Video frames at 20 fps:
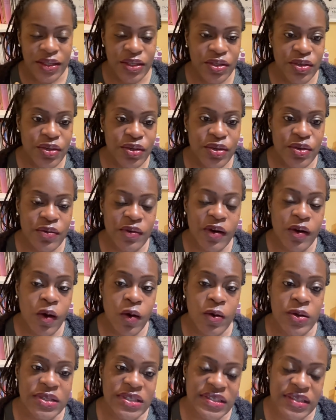you
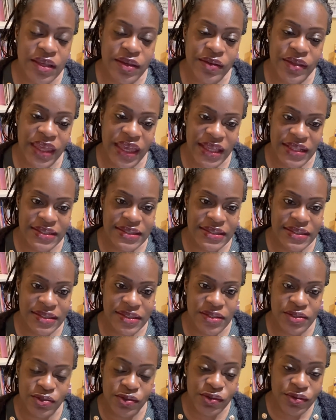also get
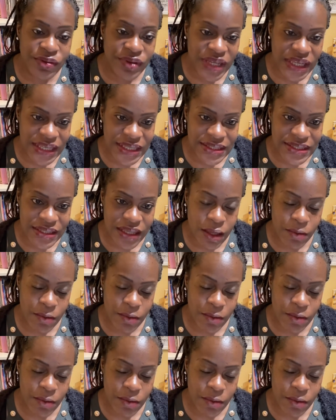stories